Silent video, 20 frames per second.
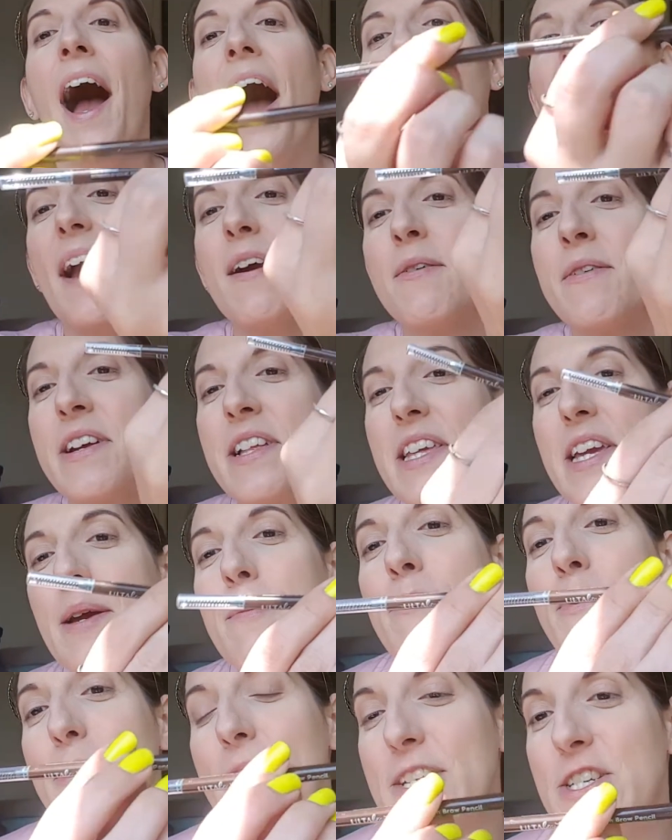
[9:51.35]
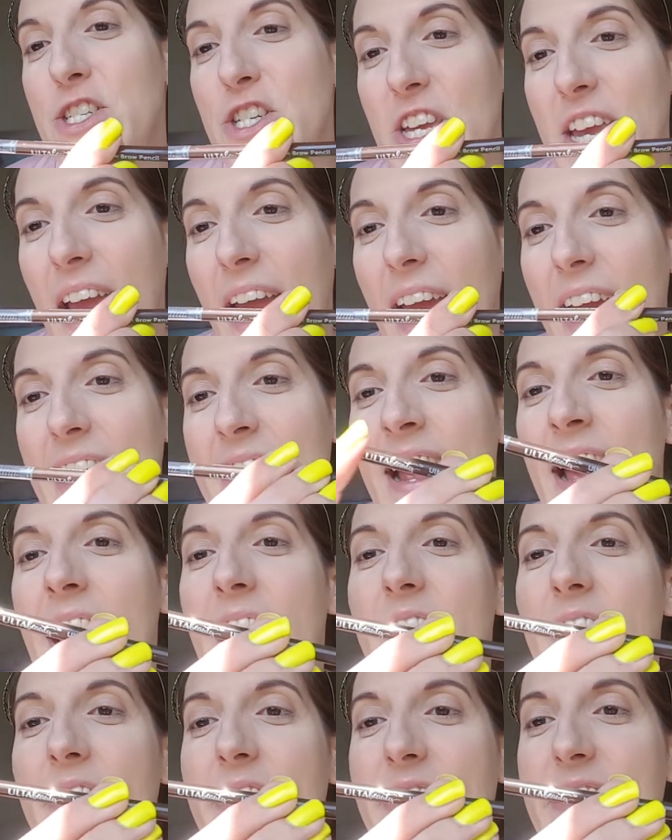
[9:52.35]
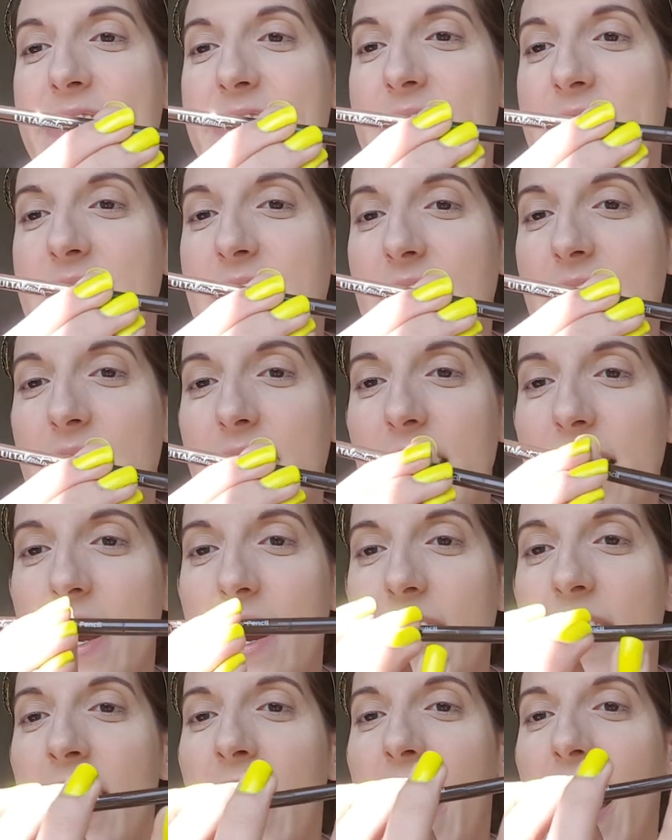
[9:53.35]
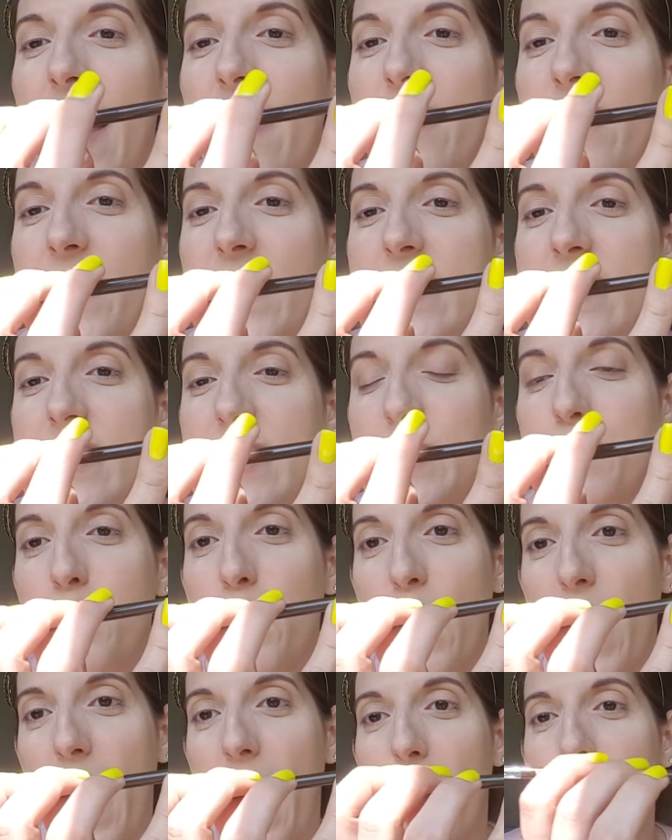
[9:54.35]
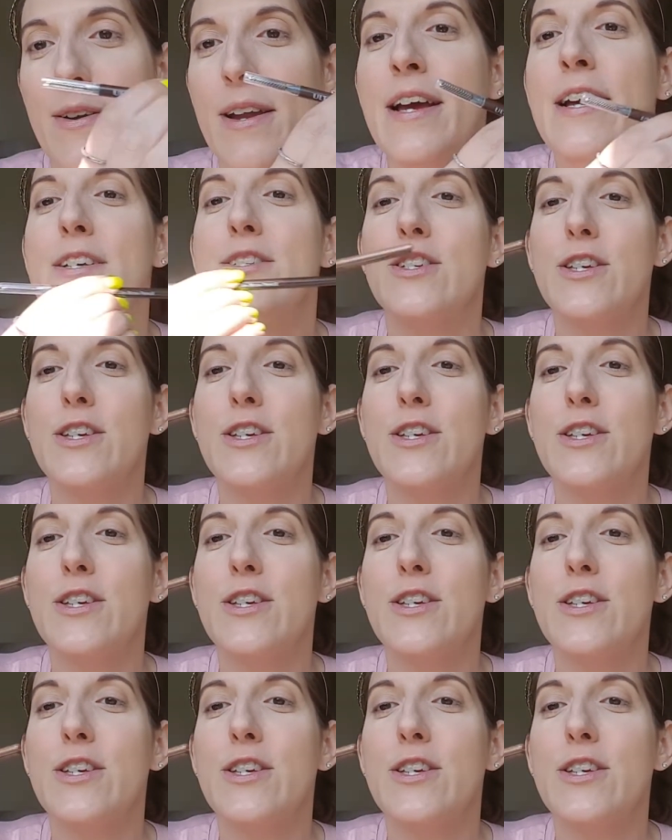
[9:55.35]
I really appreciate that this is clear and this is brown,